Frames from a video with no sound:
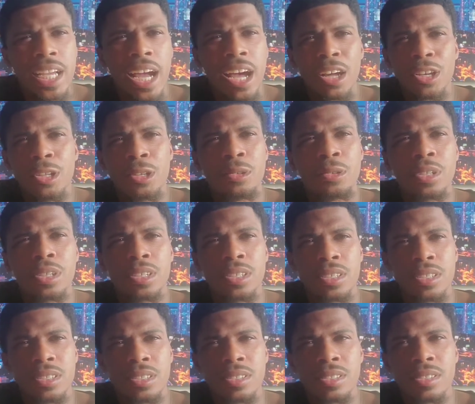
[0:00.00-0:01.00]
are y'all doing?
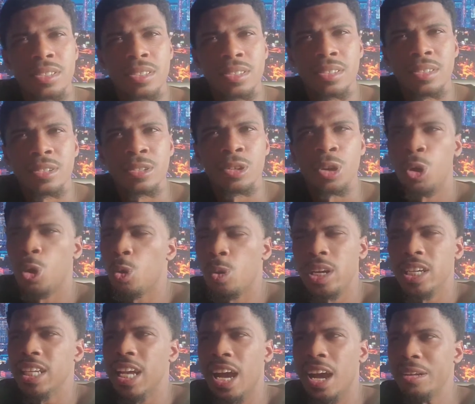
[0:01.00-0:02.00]

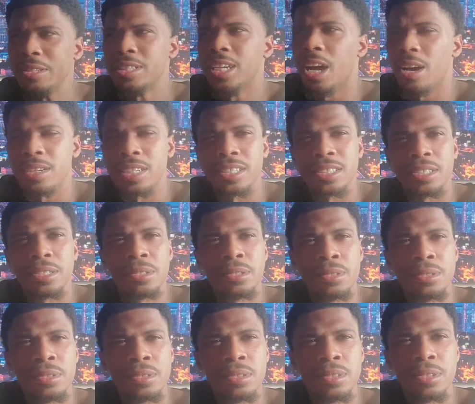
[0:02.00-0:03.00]
Who are y'all talking to?